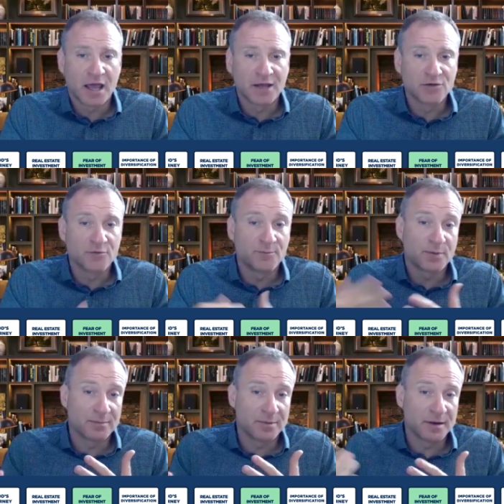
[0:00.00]
and you've
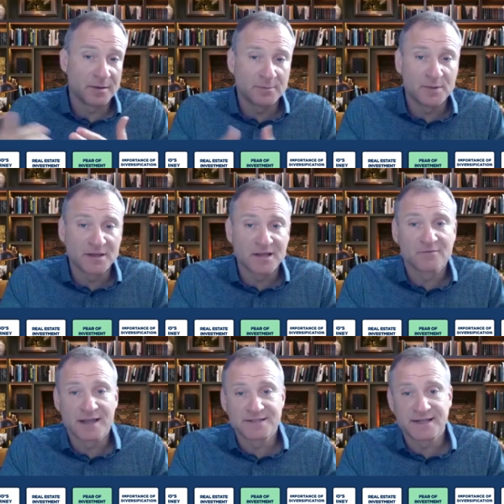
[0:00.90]
probably been
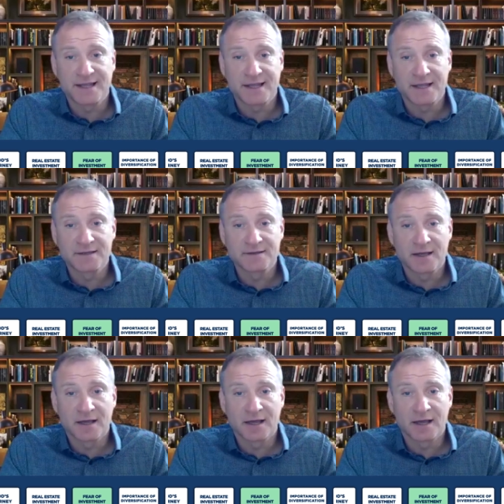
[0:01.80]
investing in
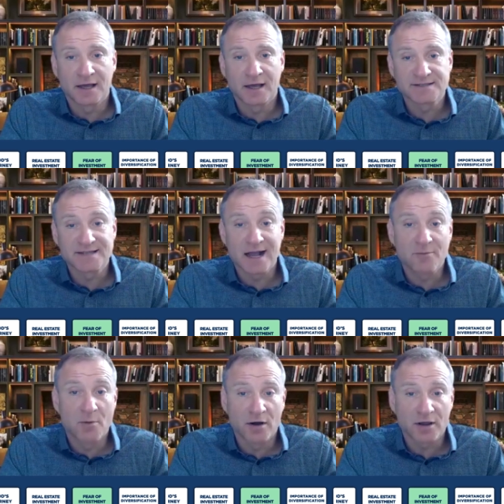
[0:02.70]
a, a
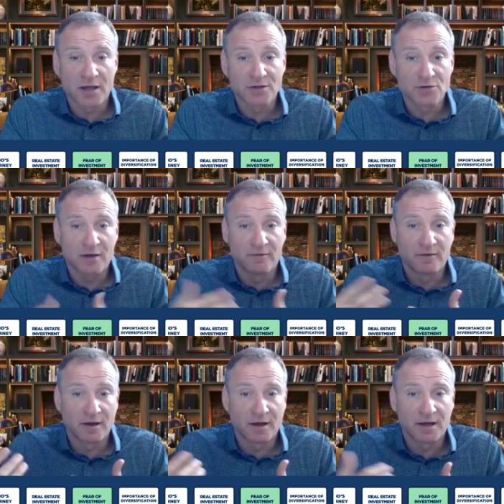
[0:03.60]
stock market. You have
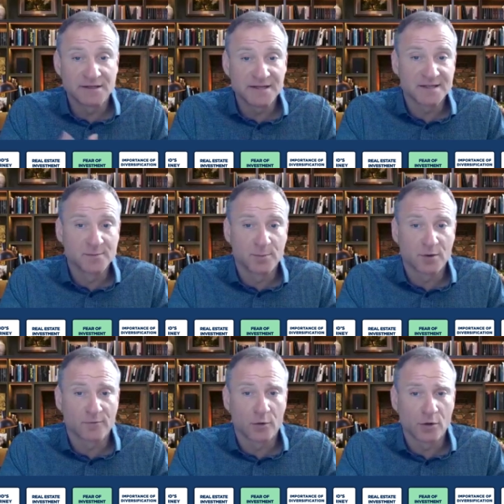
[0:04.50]
a, a, decent
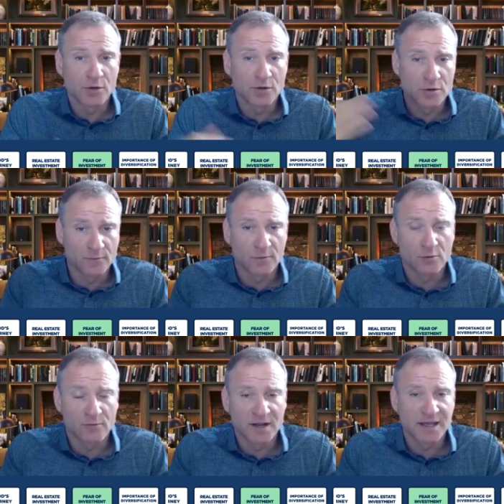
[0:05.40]
portfolio in your
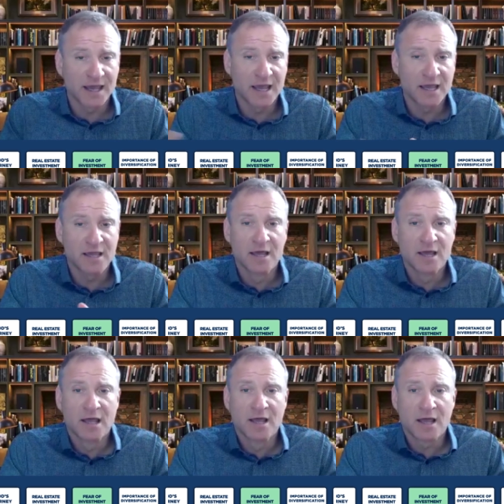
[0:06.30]
401k
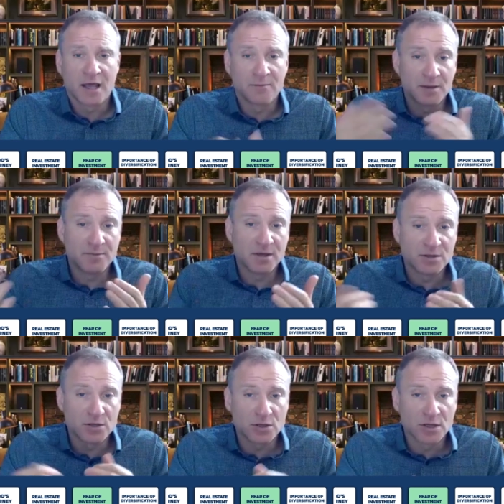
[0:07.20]
and maybe
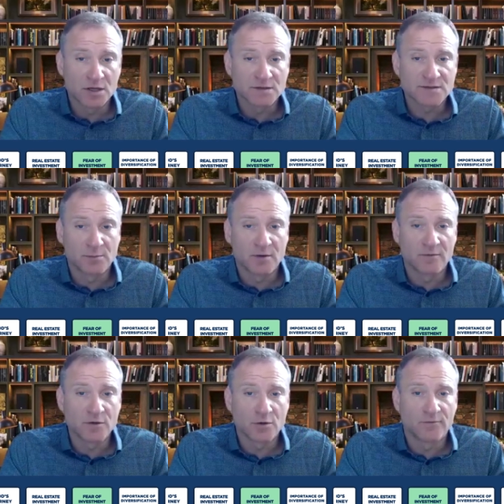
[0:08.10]
in uh, some
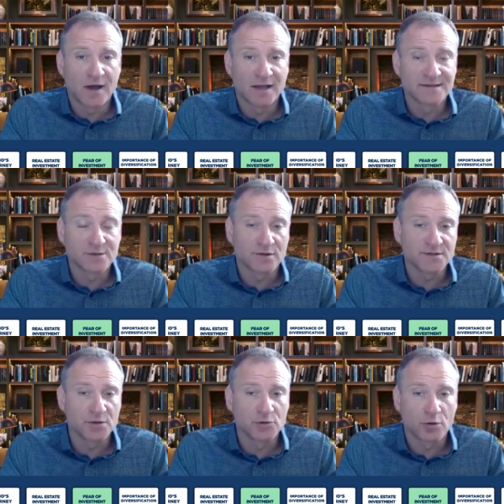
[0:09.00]
of your funds
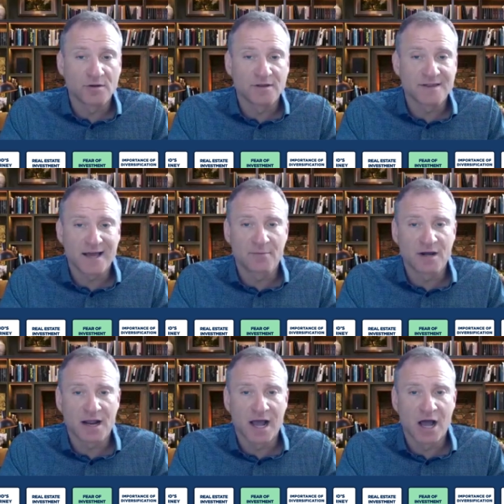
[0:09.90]
also in
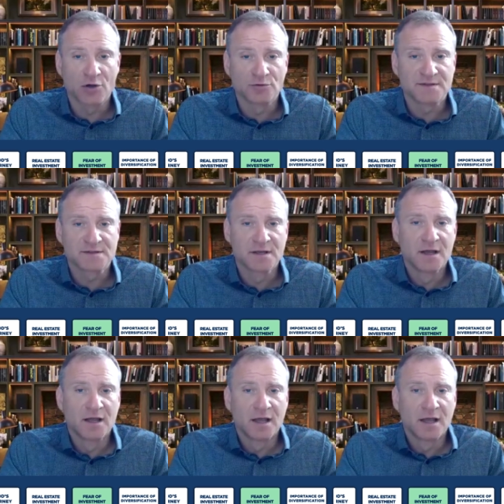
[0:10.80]
non-retirement accounts.